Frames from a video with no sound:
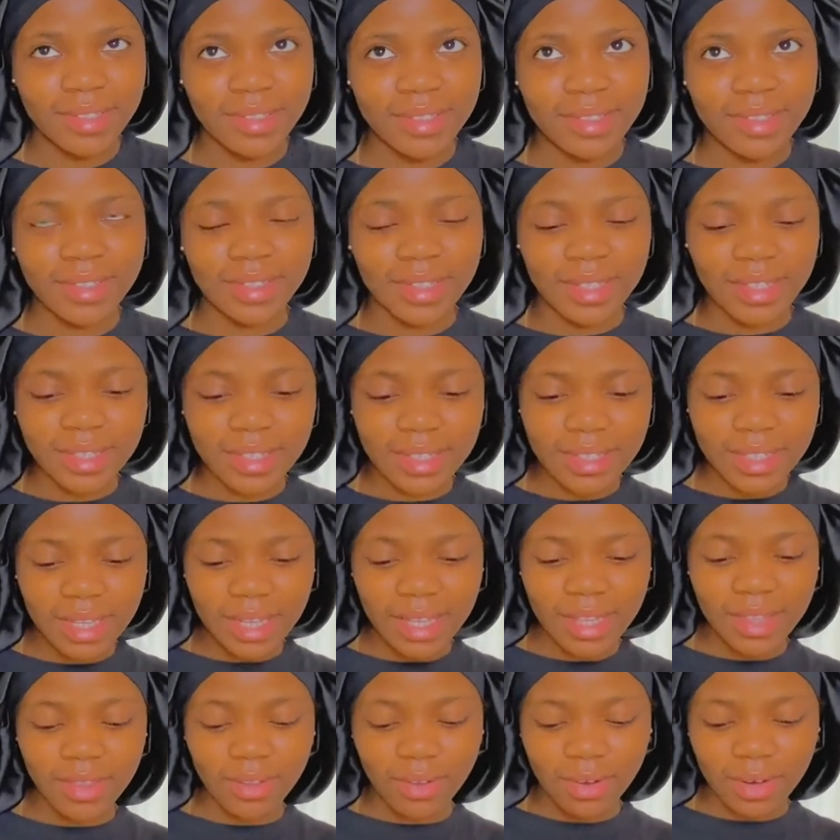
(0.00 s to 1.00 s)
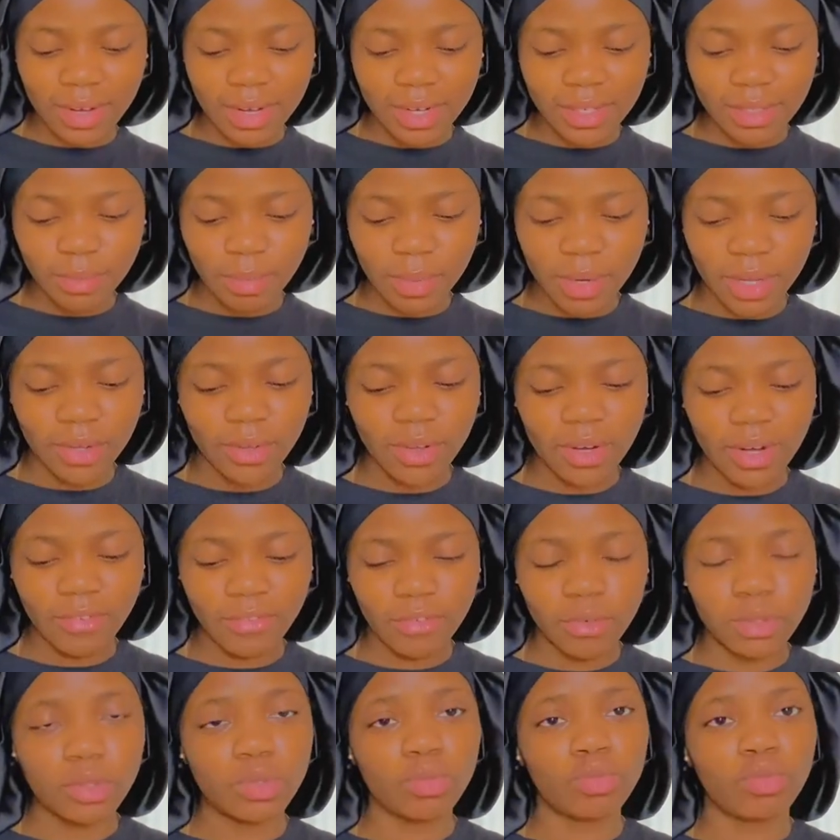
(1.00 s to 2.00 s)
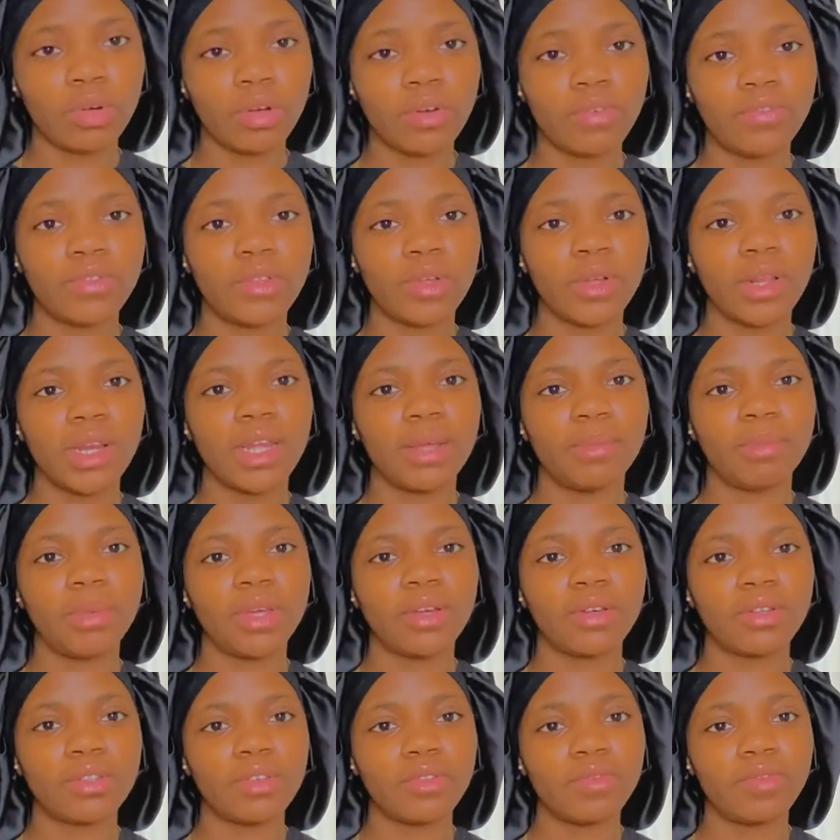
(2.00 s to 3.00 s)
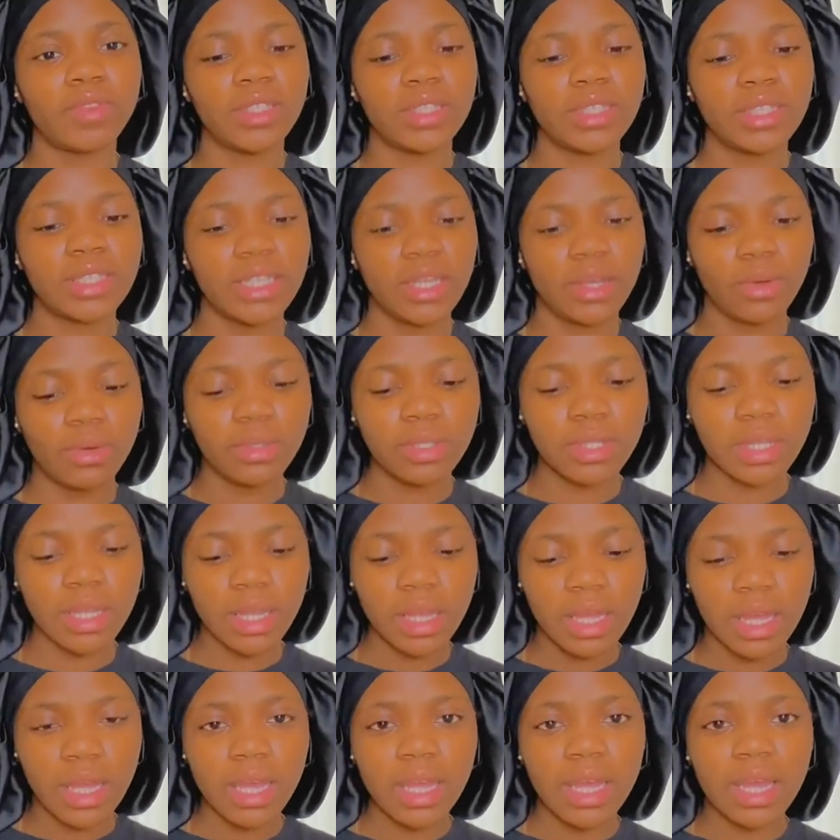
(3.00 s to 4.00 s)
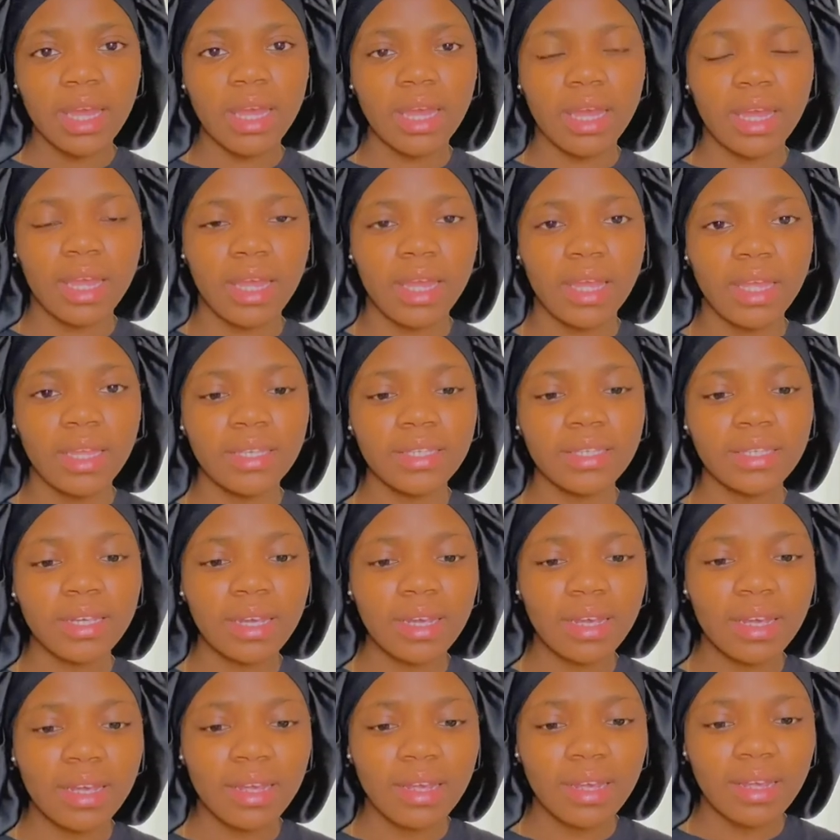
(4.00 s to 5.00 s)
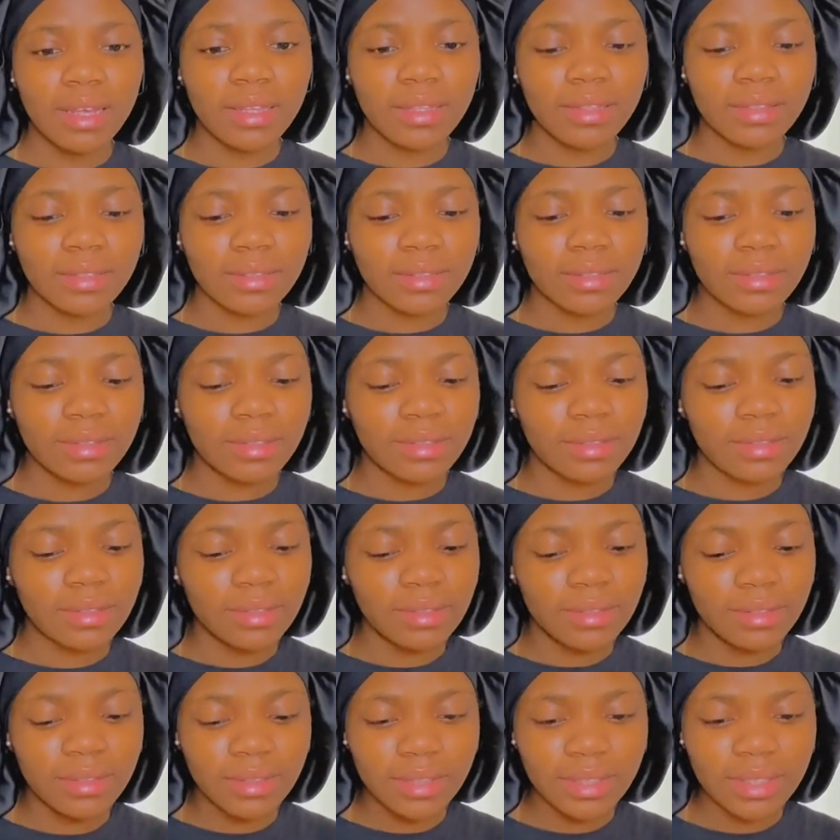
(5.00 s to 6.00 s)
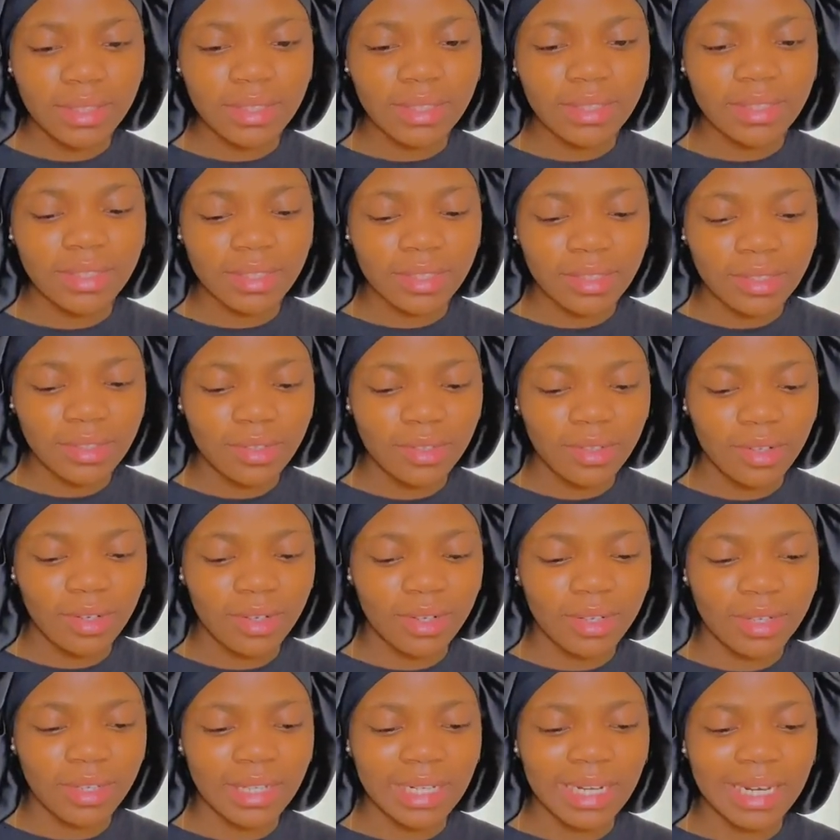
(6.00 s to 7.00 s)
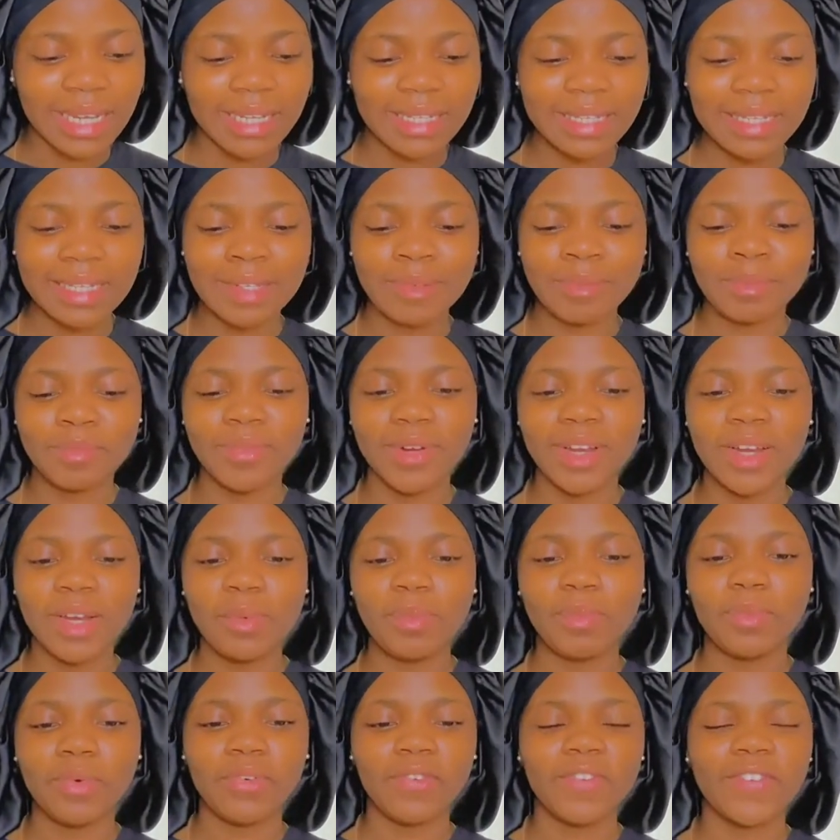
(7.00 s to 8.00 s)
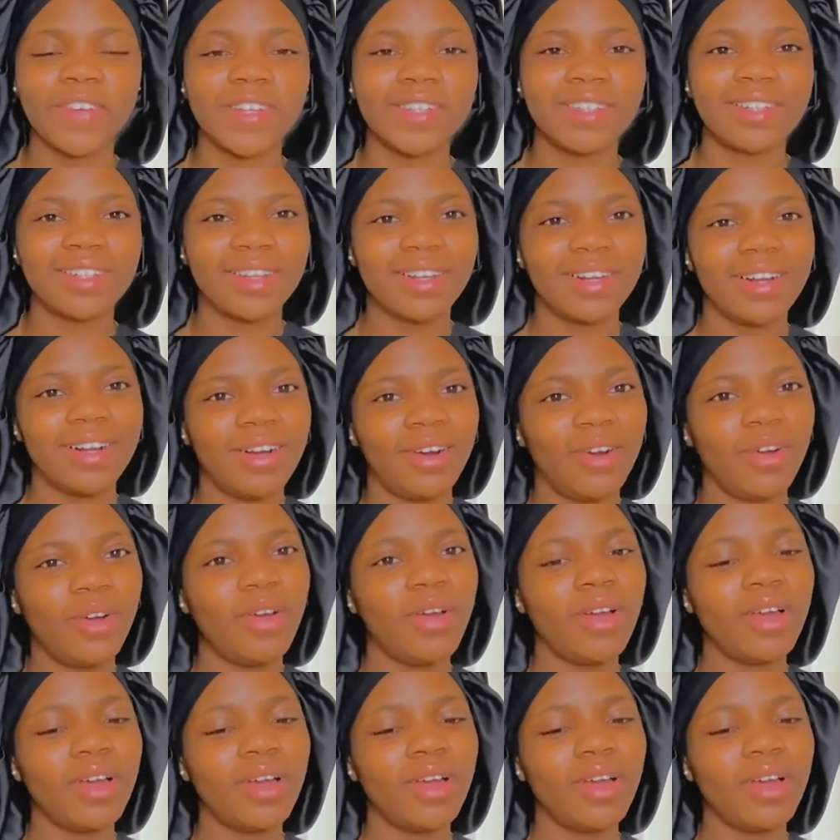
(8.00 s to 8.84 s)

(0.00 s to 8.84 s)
$16, but I got it for $12 because of the sales. And this is not a like a very professional